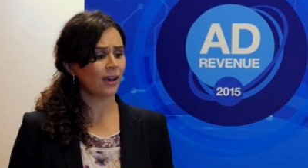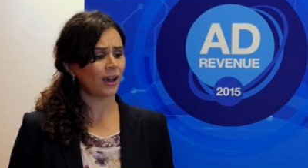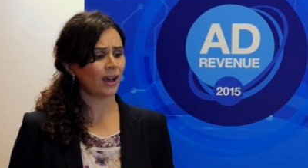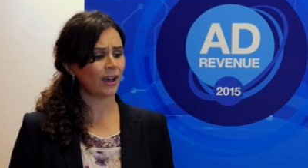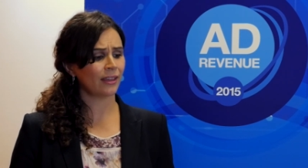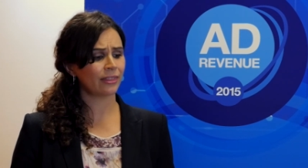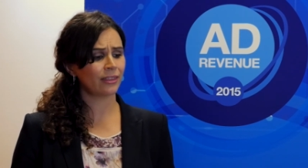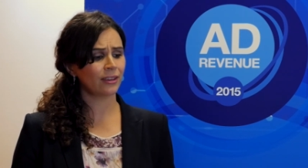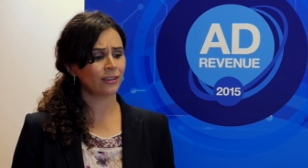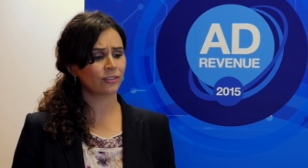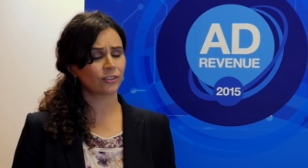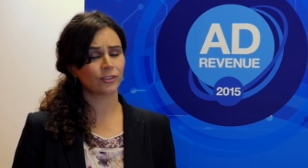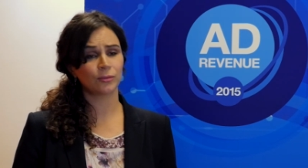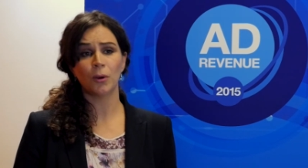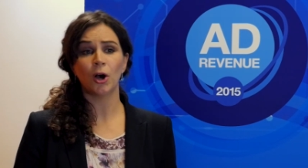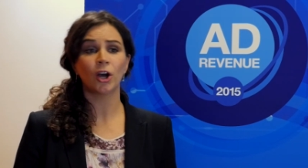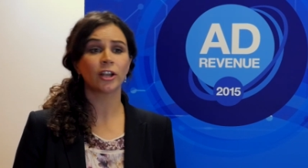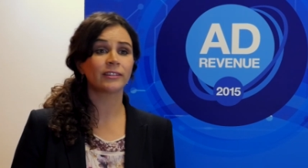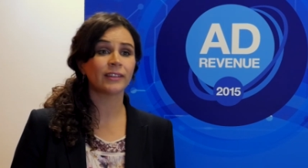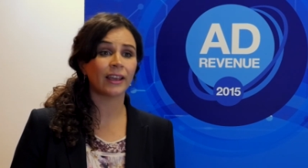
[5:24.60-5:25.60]
I think
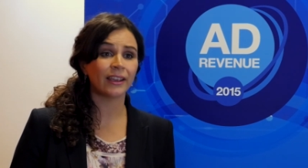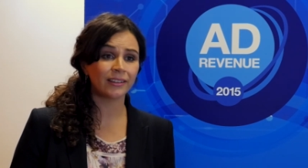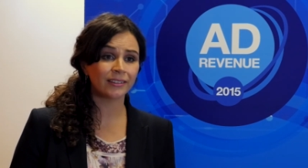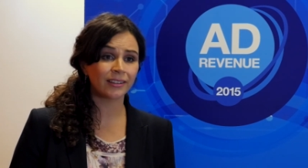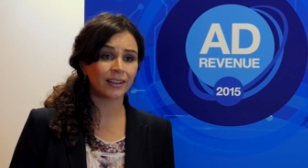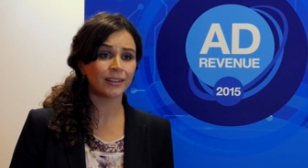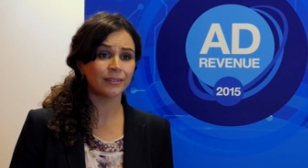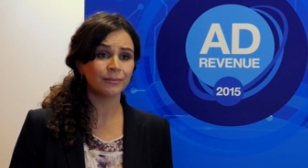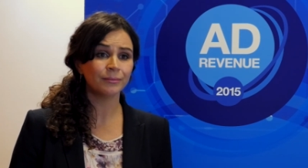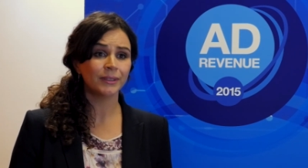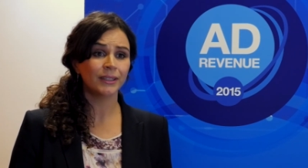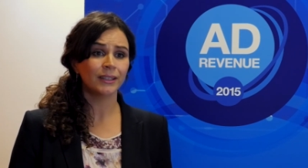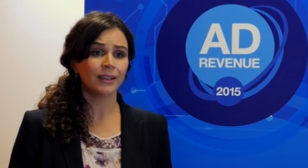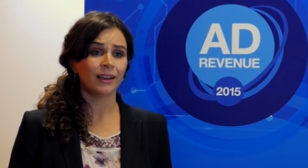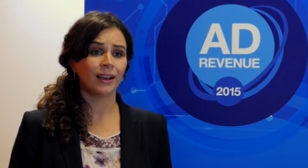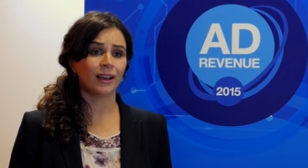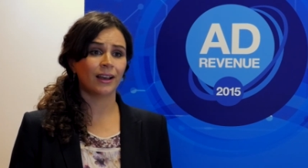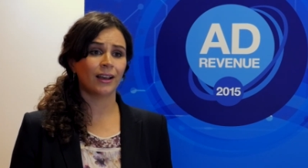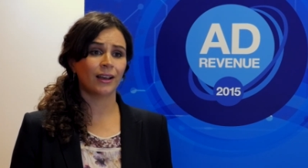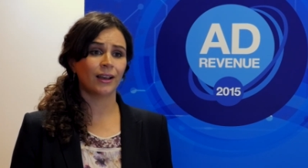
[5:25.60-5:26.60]
smart data.
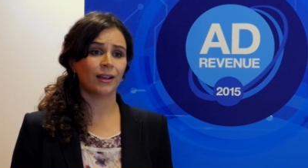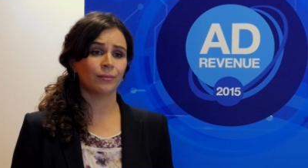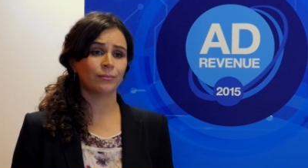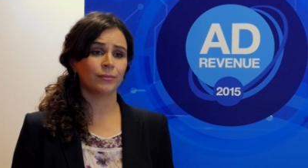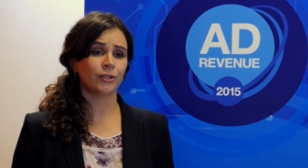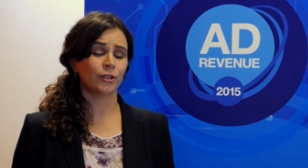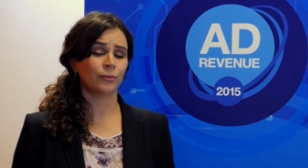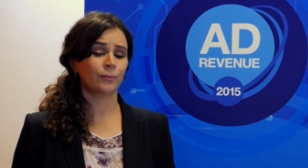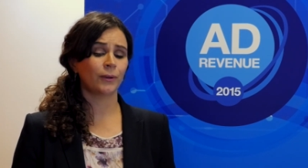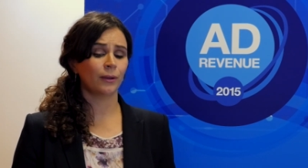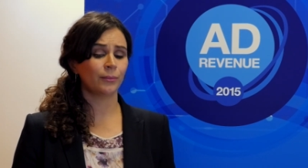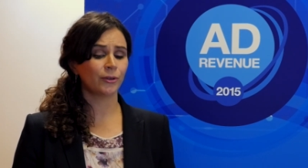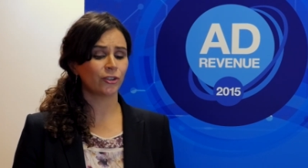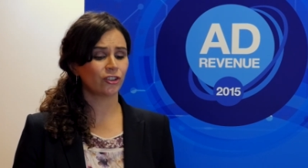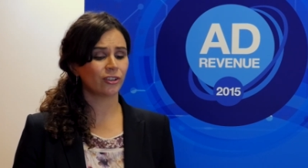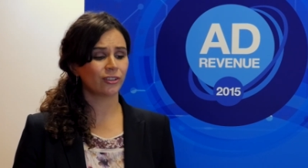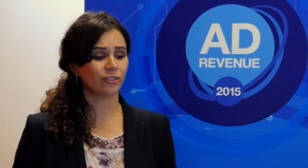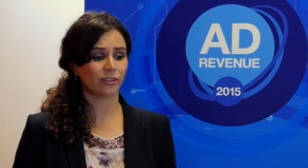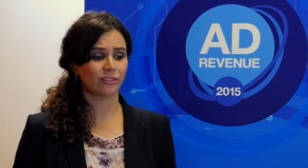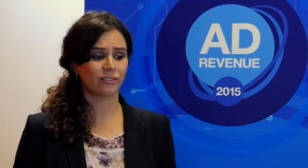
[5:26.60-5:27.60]
Um, you know,
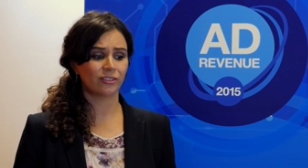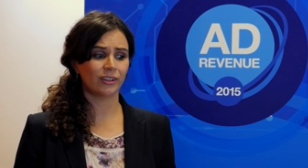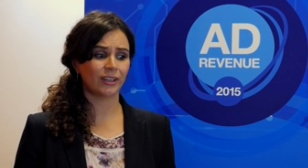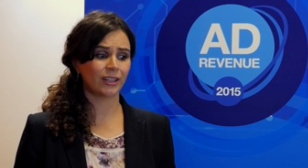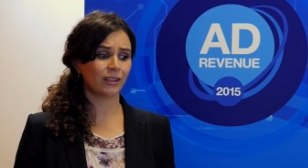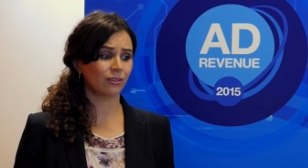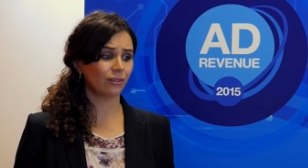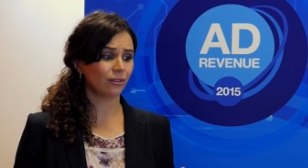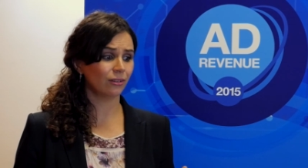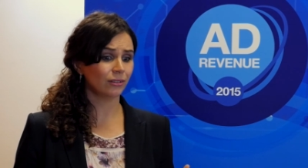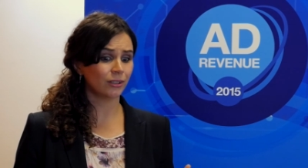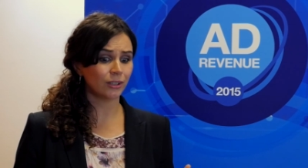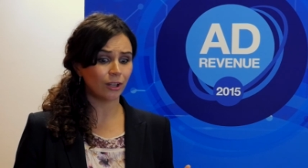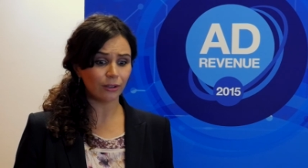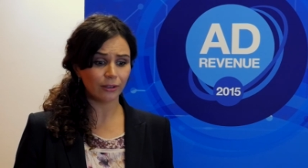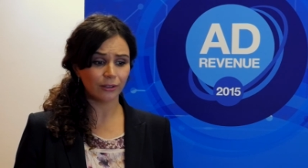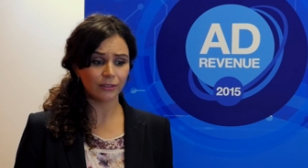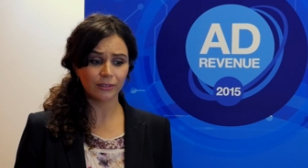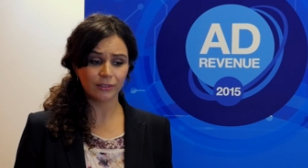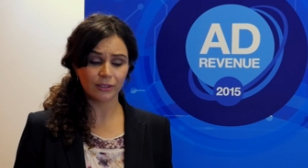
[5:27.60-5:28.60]
publishers are sitting,
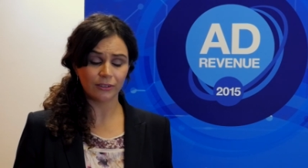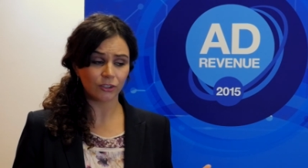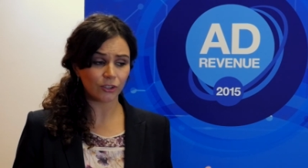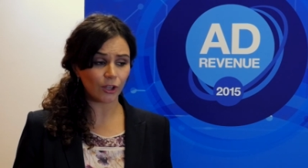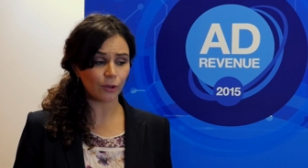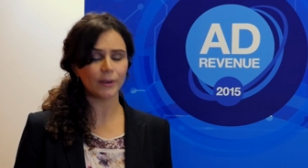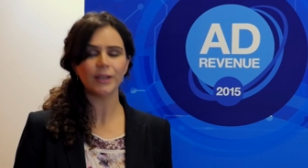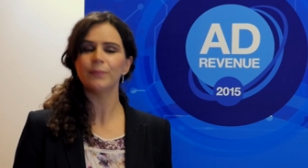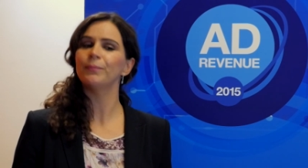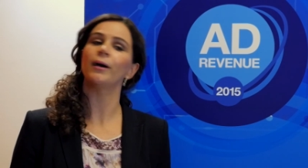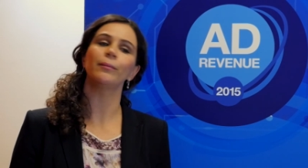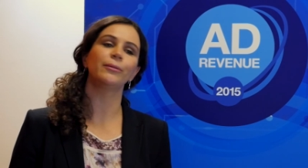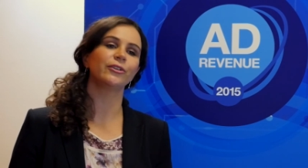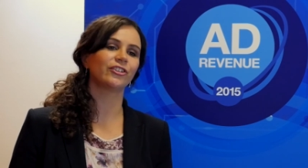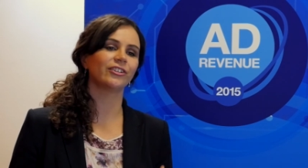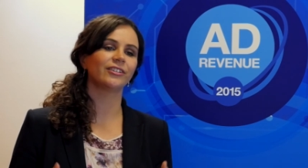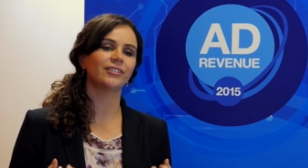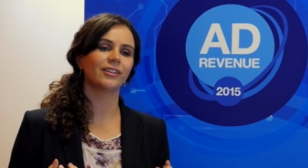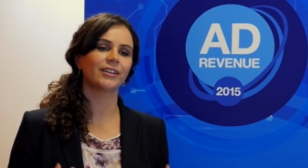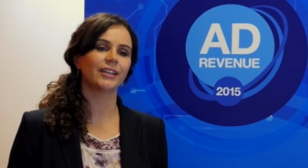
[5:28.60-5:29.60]
so many
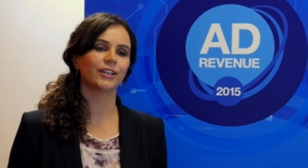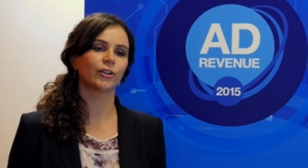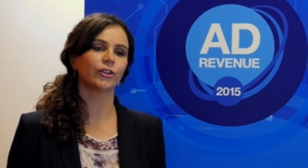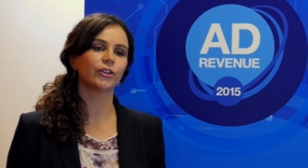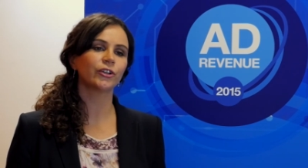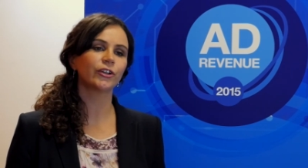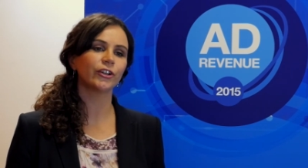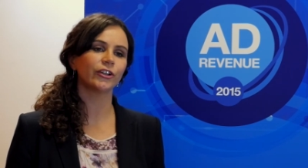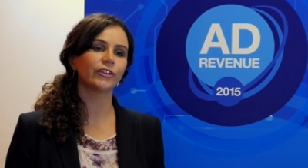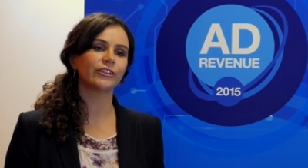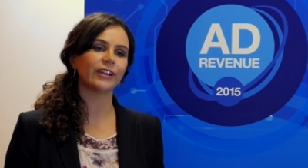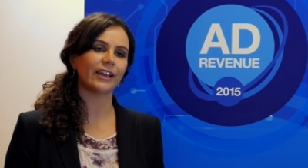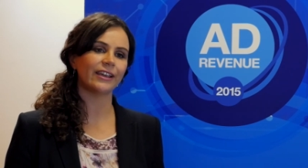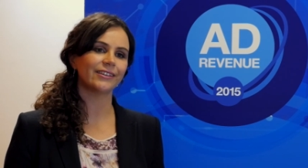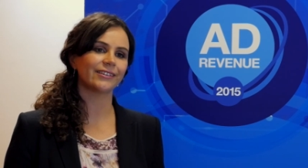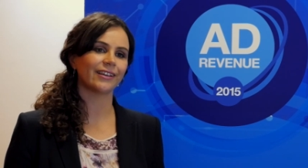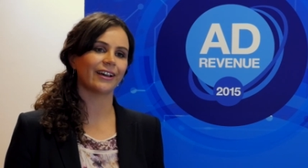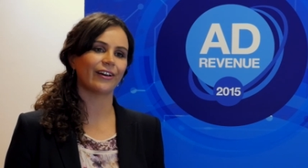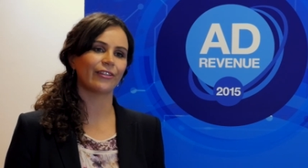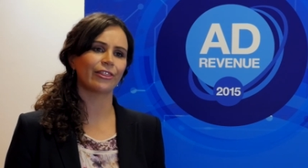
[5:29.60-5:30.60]
publishers sitting on good
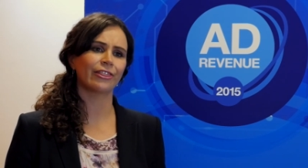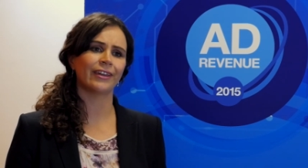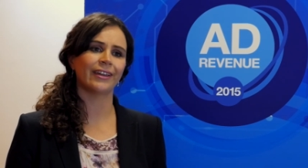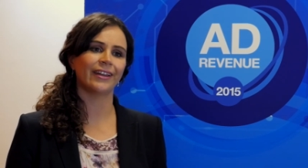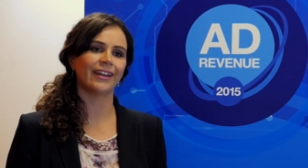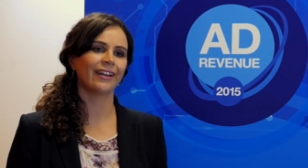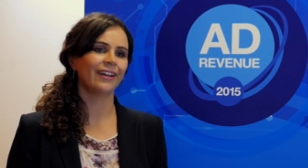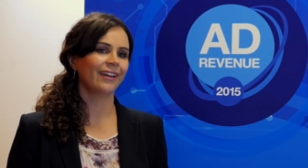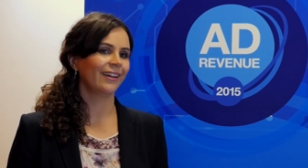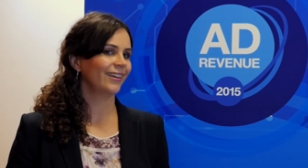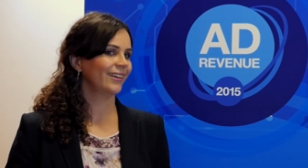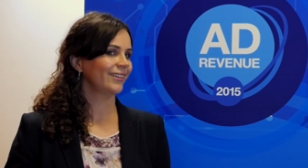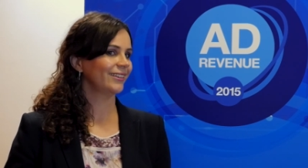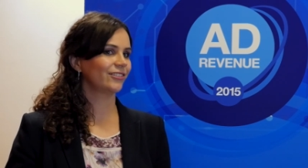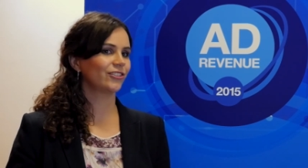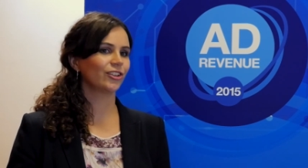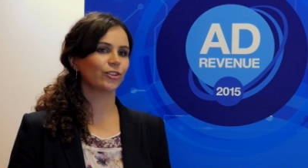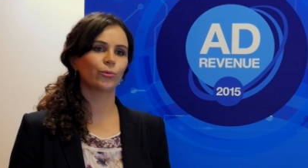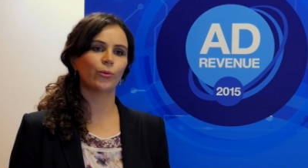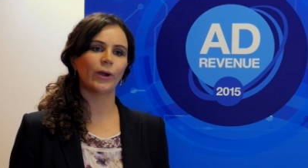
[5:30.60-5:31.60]
data out there
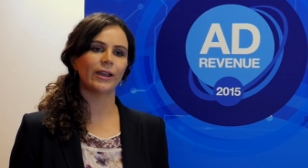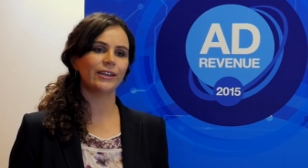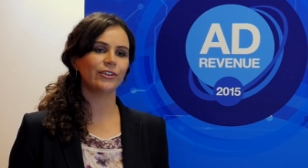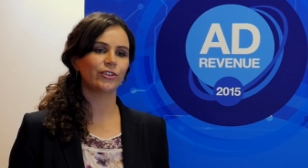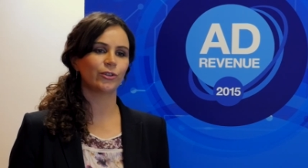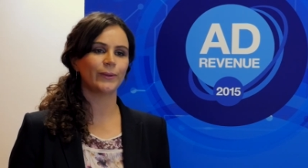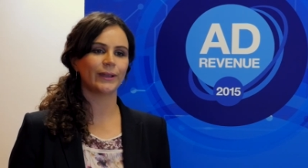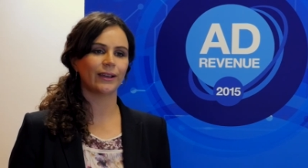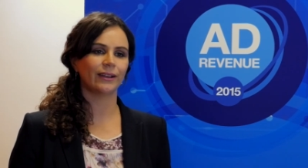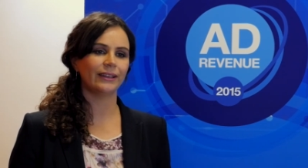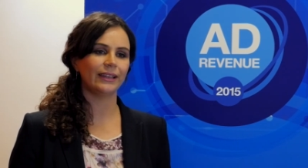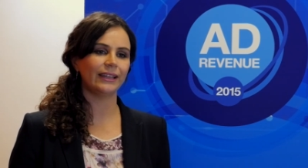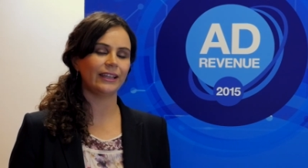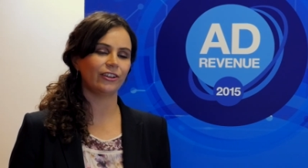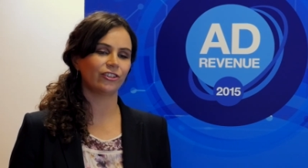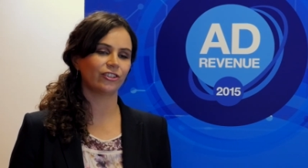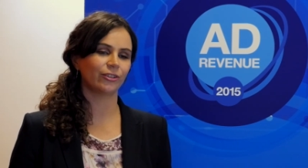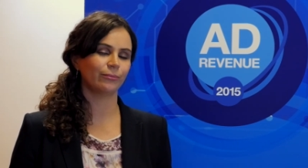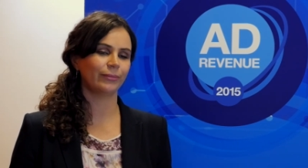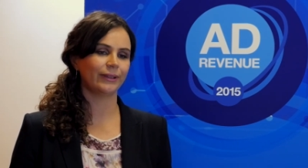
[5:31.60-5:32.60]
just waiting to be
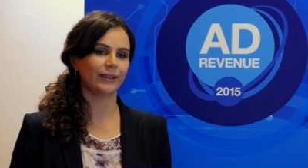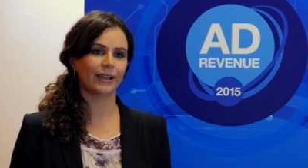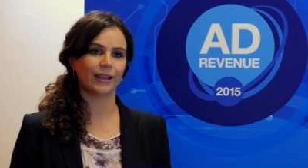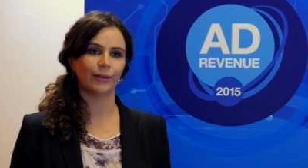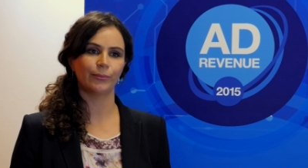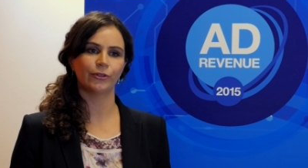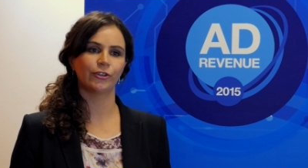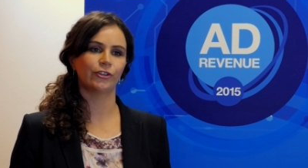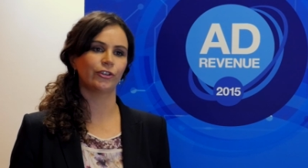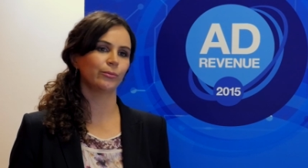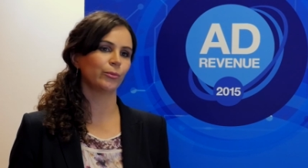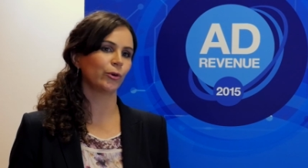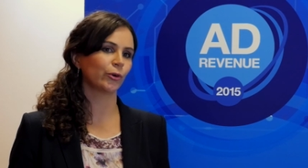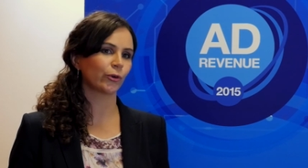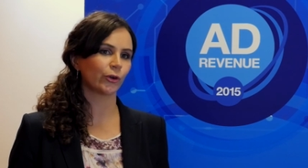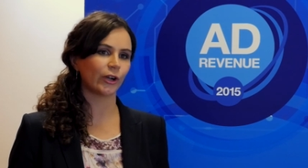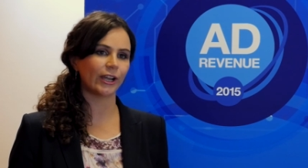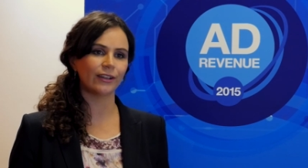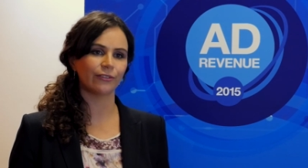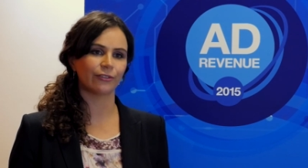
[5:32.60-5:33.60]
unleashed and being able to do more
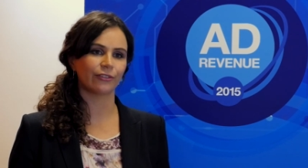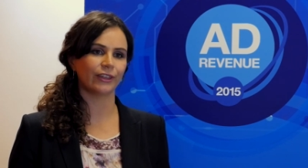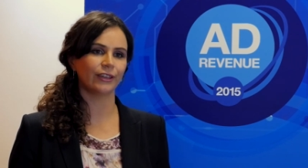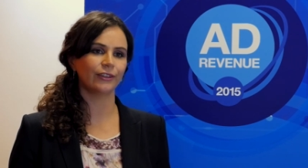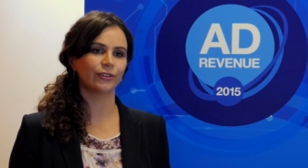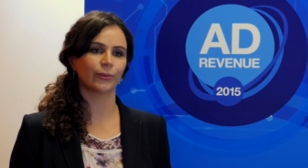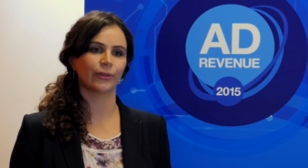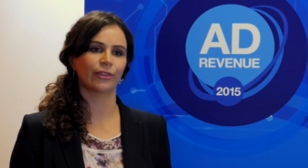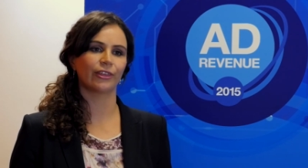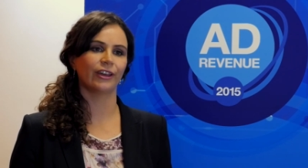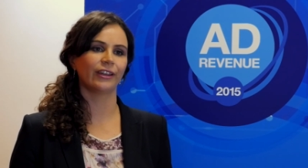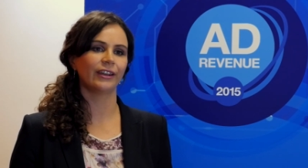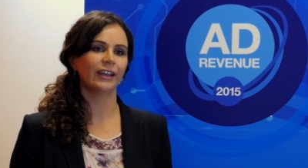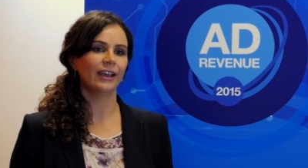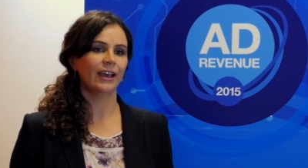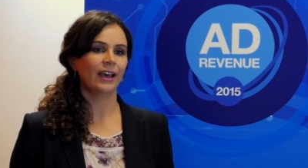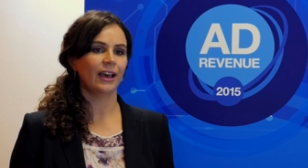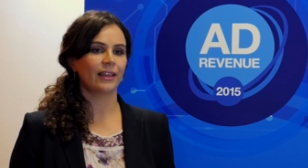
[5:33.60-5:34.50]
creative things with it.